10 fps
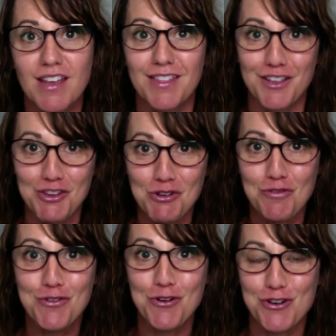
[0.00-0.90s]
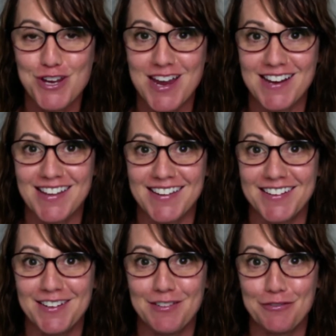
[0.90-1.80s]
that you've created
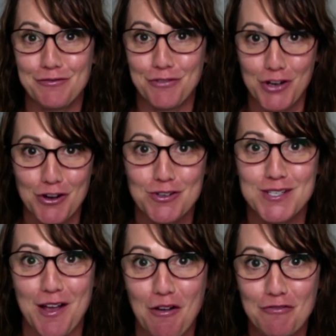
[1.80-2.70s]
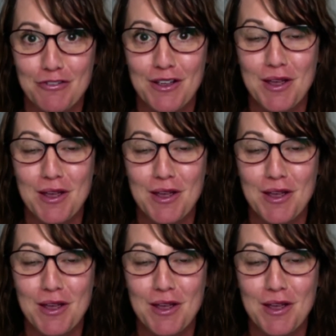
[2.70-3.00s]
for yourself?